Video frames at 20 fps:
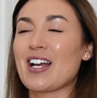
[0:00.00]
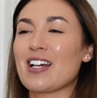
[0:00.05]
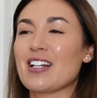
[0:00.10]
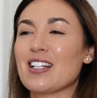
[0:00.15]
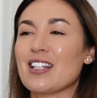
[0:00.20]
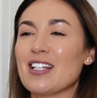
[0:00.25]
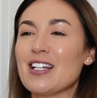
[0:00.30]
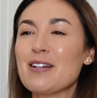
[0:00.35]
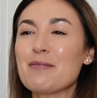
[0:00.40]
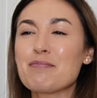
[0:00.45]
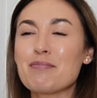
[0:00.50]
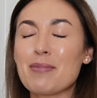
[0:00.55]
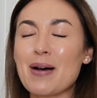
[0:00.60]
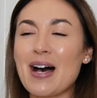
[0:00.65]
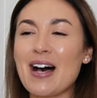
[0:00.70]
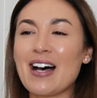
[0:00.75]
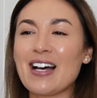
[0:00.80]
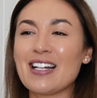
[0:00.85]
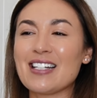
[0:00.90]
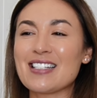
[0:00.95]
kind of thing.
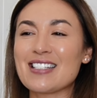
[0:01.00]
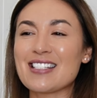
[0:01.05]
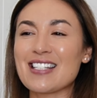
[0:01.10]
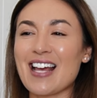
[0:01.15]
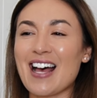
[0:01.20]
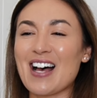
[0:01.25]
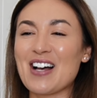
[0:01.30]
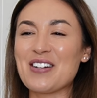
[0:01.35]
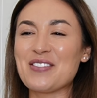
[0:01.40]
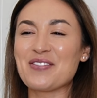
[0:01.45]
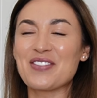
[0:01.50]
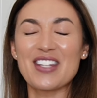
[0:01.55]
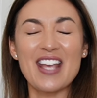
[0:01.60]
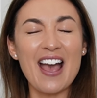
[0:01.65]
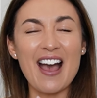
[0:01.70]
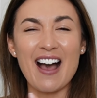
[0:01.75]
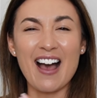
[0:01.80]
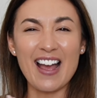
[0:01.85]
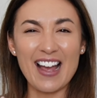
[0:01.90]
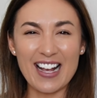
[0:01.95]
But
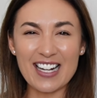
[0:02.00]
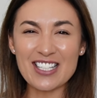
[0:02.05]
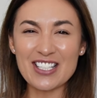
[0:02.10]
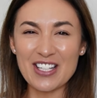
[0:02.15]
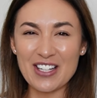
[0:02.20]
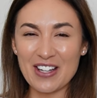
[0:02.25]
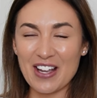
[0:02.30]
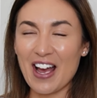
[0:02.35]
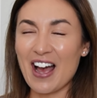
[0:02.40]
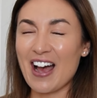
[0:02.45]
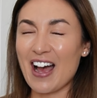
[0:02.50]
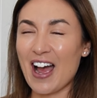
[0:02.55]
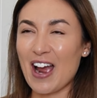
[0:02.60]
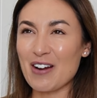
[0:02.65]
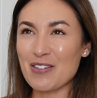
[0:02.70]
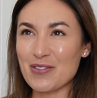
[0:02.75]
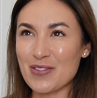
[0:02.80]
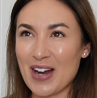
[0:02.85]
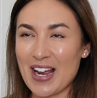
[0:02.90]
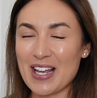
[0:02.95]
yeah,
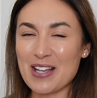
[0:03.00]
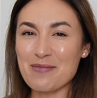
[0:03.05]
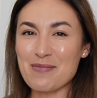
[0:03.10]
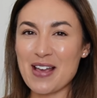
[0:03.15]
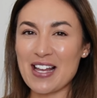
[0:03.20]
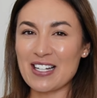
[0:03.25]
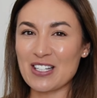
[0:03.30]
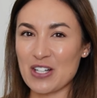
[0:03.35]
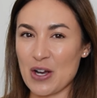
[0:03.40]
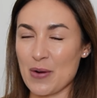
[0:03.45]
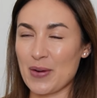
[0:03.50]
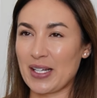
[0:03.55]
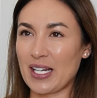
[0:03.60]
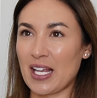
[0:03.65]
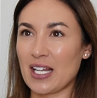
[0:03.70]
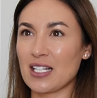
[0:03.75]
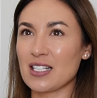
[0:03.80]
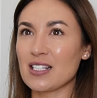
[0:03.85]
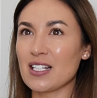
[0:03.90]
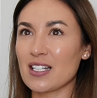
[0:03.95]
I recommend going.
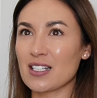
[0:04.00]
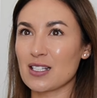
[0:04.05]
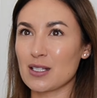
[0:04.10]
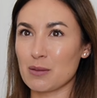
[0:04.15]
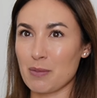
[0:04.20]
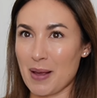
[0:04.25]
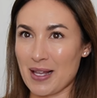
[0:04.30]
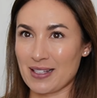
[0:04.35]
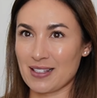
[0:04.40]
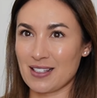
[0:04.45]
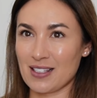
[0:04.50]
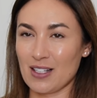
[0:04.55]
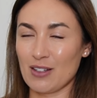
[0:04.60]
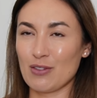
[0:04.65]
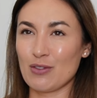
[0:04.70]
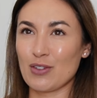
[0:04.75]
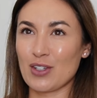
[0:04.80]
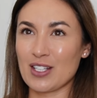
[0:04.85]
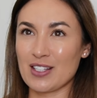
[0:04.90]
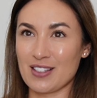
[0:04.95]
It is
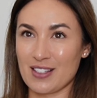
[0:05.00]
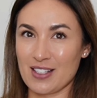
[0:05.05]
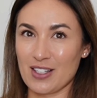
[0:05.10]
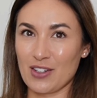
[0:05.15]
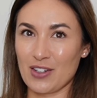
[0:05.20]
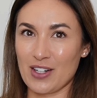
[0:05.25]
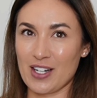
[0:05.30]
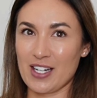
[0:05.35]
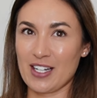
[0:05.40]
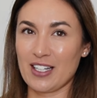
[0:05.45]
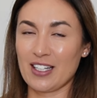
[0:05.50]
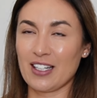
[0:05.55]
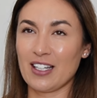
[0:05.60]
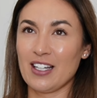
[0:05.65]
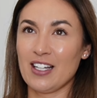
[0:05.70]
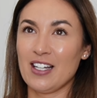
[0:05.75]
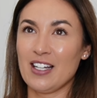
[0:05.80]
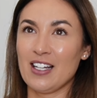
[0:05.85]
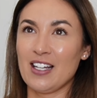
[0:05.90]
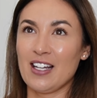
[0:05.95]
expensive considering
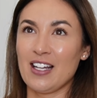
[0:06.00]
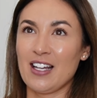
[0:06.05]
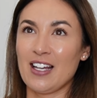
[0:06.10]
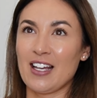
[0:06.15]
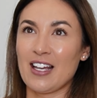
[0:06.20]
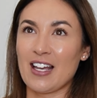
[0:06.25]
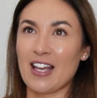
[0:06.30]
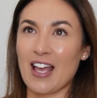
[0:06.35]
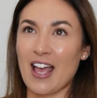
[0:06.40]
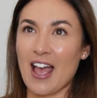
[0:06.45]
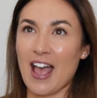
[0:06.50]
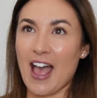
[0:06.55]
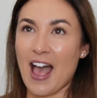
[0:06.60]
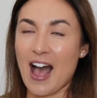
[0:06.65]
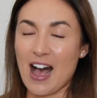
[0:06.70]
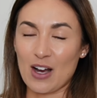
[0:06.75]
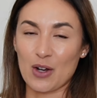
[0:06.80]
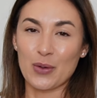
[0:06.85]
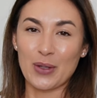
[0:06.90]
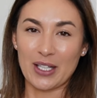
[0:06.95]

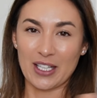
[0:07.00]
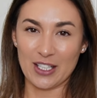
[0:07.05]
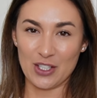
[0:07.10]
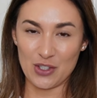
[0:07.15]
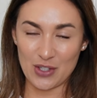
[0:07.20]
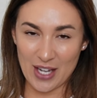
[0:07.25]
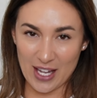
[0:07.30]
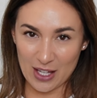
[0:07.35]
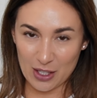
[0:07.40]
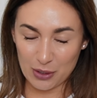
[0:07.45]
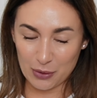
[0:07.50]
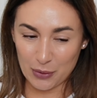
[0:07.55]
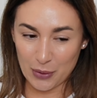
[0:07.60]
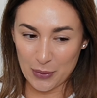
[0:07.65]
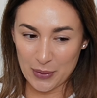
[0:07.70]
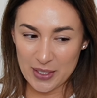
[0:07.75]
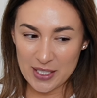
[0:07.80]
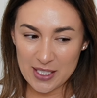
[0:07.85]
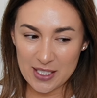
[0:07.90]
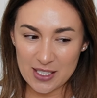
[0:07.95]
how quickly you get
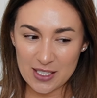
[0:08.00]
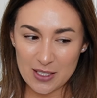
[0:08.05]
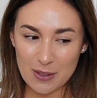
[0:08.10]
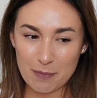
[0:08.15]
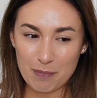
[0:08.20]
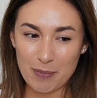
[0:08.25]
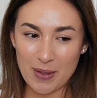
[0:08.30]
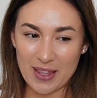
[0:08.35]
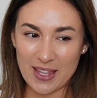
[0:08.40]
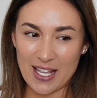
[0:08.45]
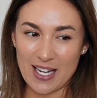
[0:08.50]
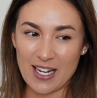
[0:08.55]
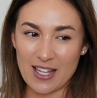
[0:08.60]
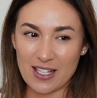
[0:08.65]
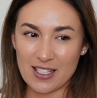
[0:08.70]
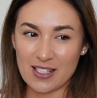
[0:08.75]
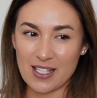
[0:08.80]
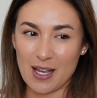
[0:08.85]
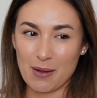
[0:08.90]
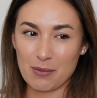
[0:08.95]
through it, but then at
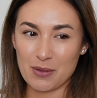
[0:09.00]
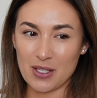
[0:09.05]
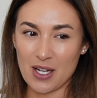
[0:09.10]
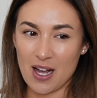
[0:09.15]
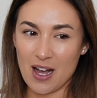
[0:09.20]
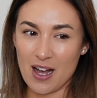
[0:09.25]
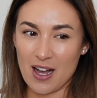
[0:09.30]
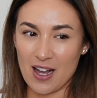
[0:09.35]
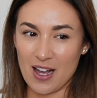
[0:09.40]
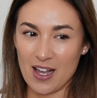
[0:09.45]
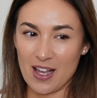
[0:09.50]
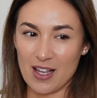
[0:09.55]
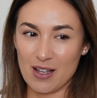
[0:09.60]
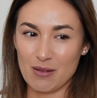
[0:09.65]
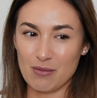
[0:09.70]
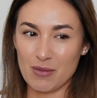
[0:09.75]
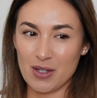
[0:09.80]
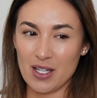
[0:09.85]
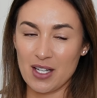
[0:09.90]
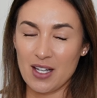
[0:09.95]
the same
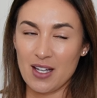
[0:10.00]
time,